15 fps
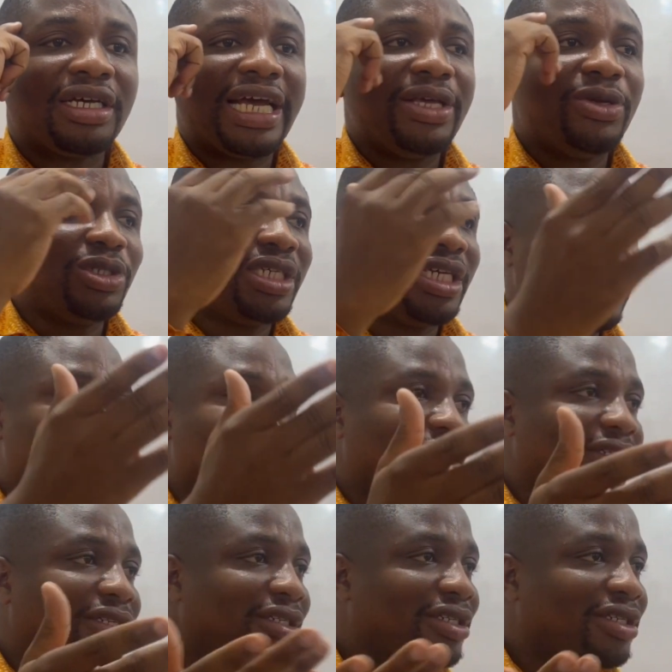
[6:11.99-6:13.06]
Can you see?
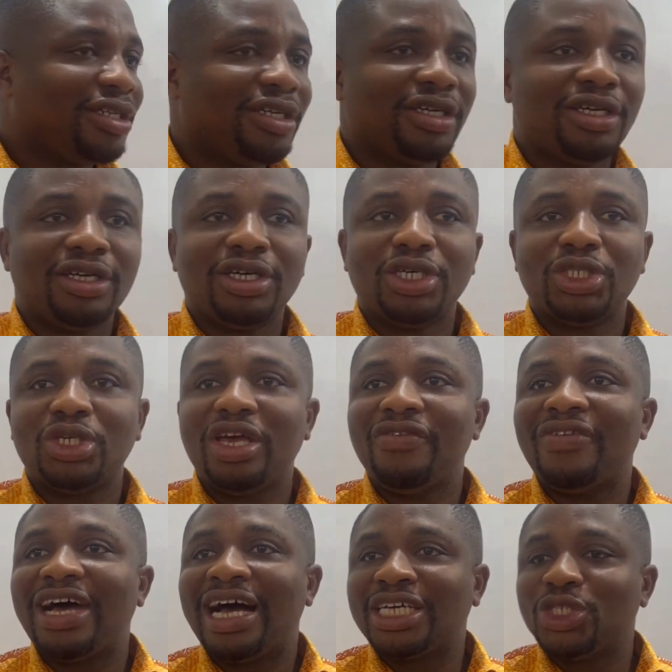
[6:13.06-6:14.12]
No. So
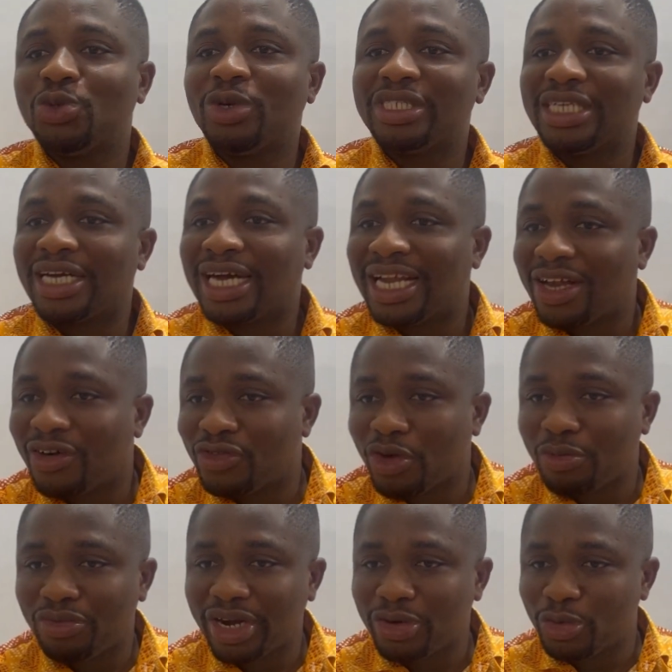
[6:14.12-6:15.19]
if I ask you, what's the color of
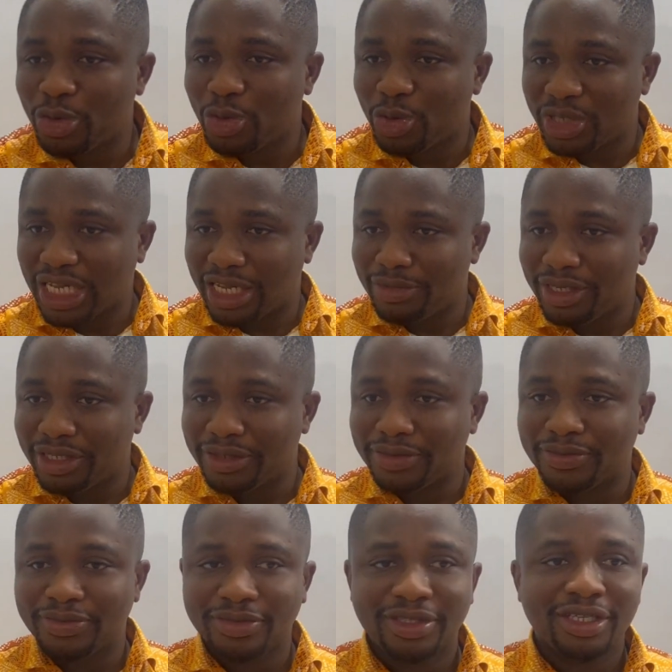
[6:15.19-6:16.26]
your brain, would you tell me?
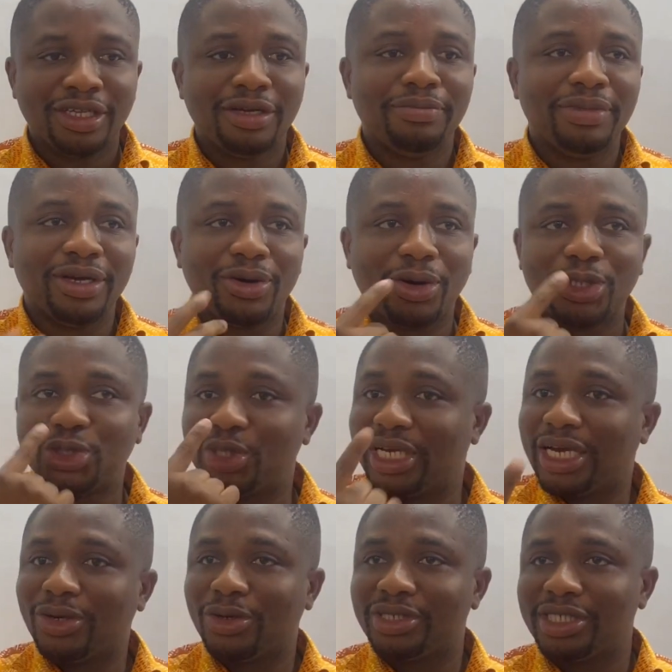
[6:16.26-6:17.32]
Because you
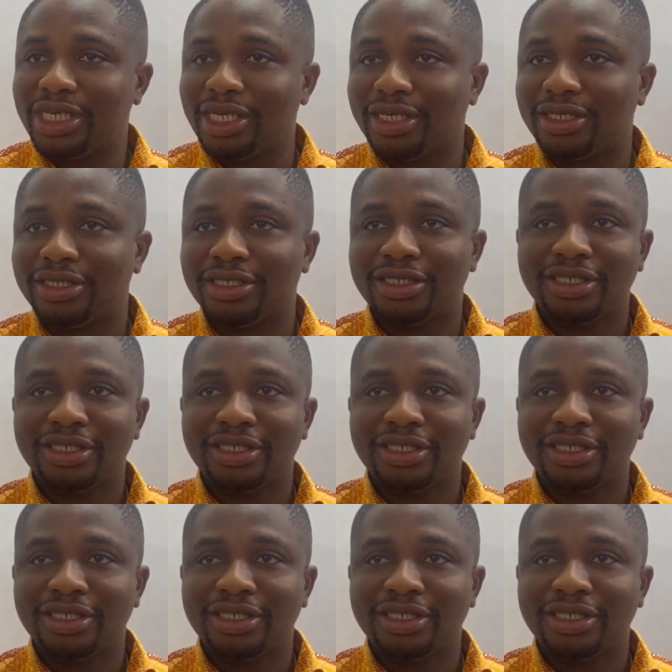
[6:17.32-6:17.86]
cannot see.